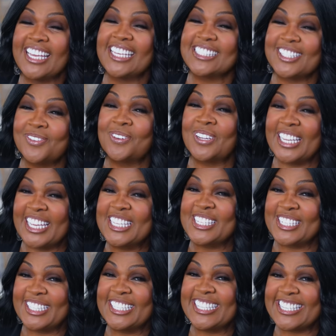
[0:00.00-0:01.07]
is. He really is
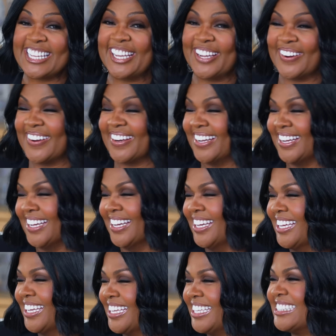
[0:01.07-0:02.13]
a good singer.
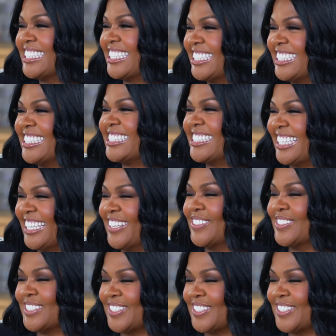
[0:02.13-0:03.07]
He's a good singer.